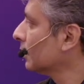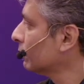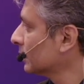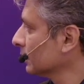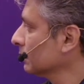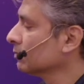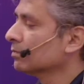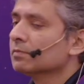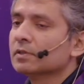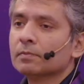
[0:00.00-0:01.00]
within
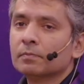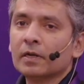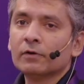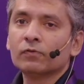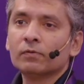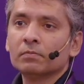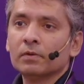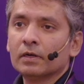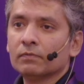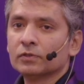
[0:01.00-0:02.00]
the platform,
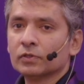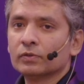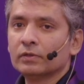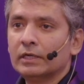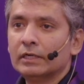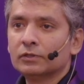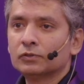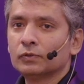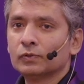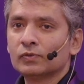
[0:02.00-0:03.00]
and without needing
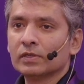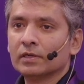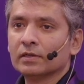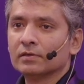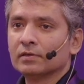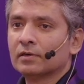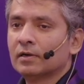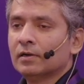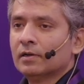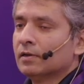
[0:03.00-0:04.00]
to use any other
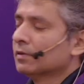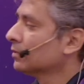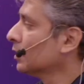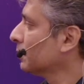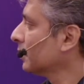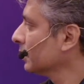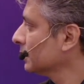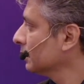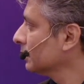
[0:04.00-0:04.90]
third-party